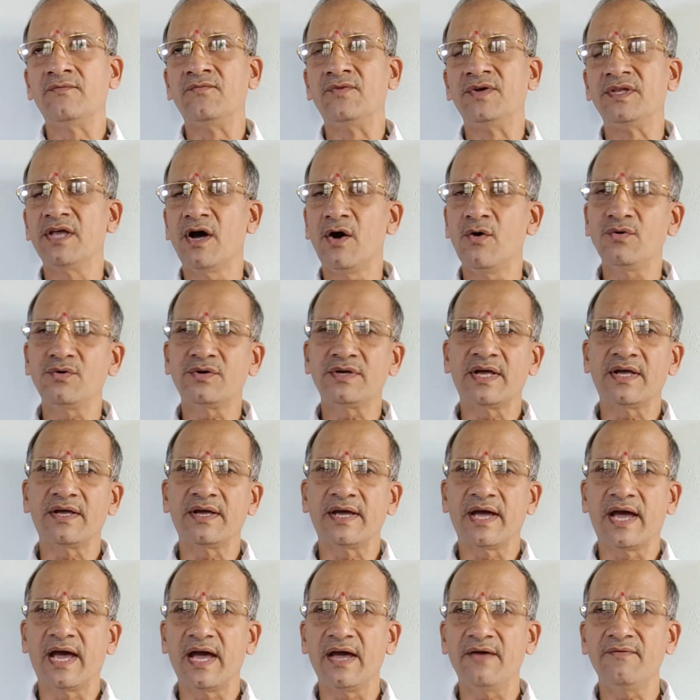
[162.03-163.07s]

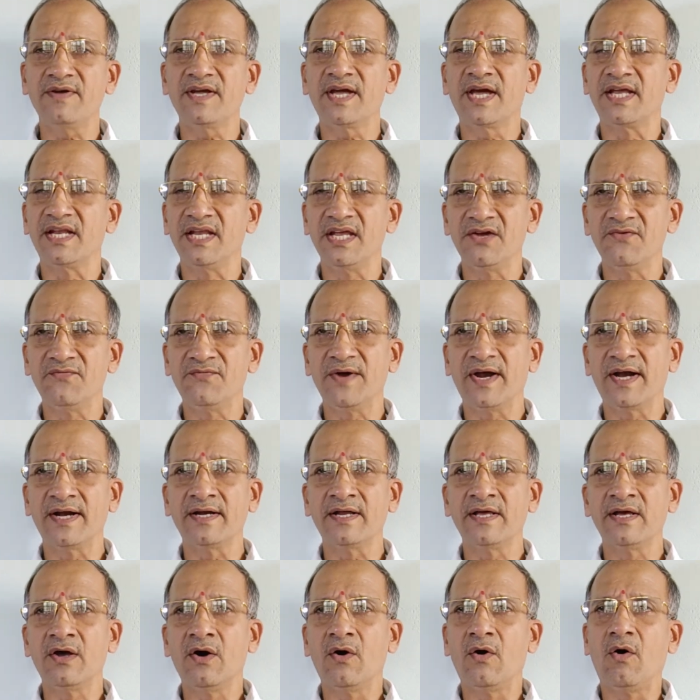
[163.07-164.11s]
without having any
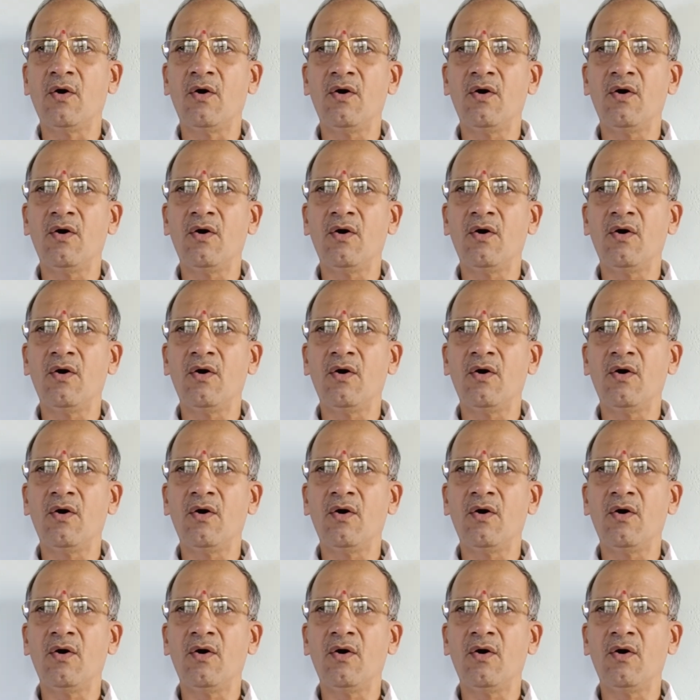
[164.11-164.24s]
effect,